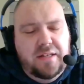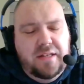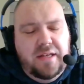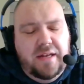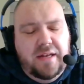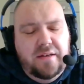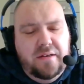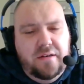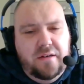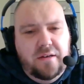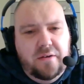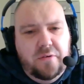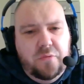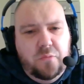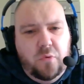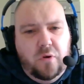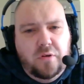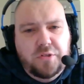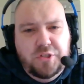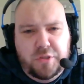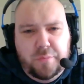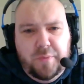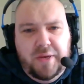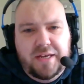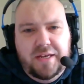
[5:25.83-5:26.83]
then,
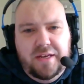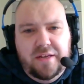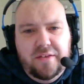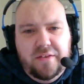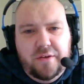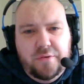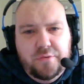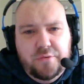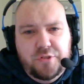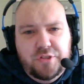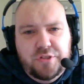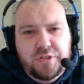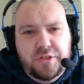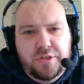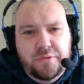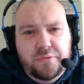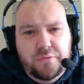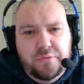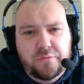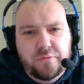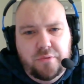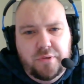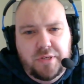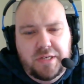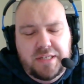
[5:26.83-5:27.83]
what do you make of those
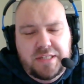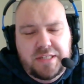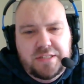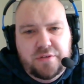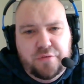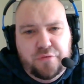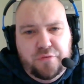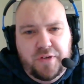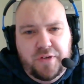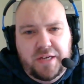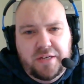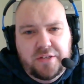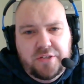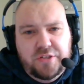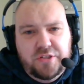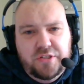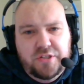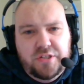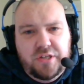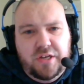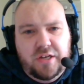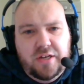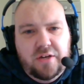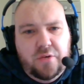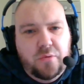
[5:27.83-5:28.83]
two Easter
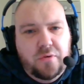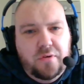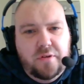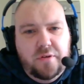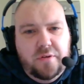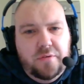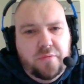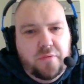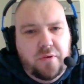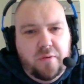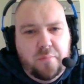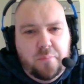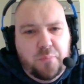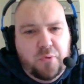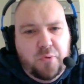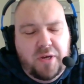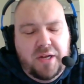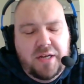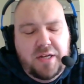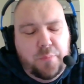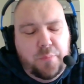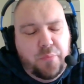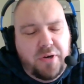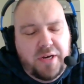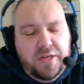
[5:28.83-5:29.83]
fixtures? I don't want to uh, put
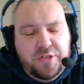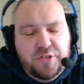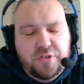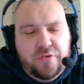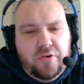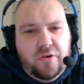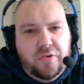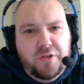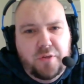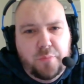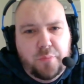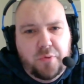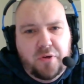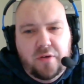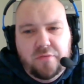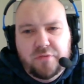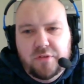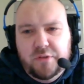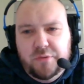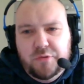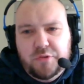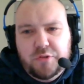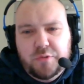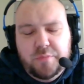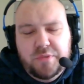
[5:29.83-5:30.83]
any pressure on you, but I've
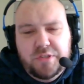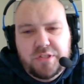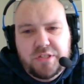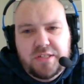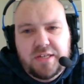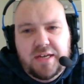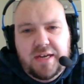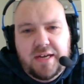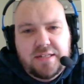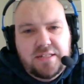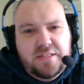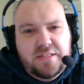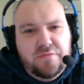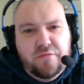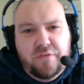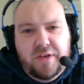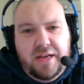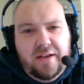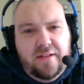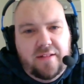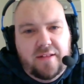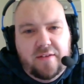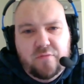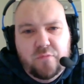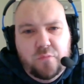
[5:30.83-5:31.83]
looked up the stats, and
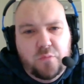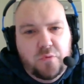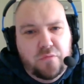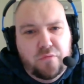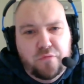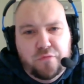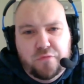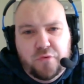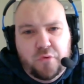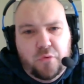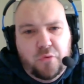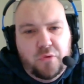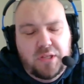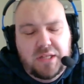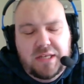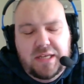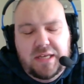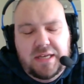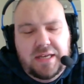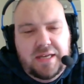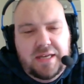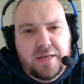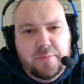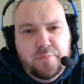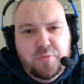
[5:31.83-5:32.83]
Vale haven't won four
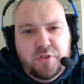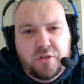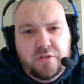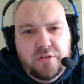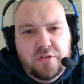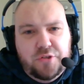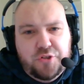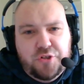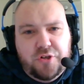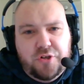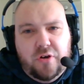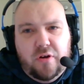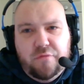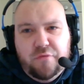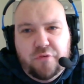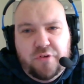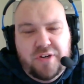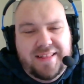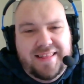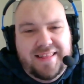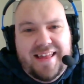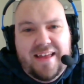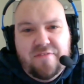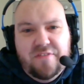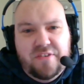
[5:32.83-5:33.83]
league games on the trot for
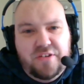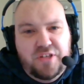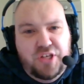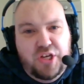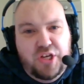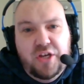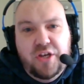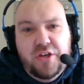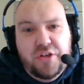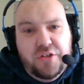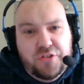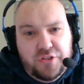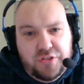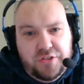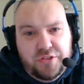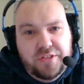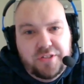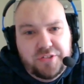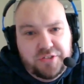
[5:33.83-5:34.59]
eleven years. Well,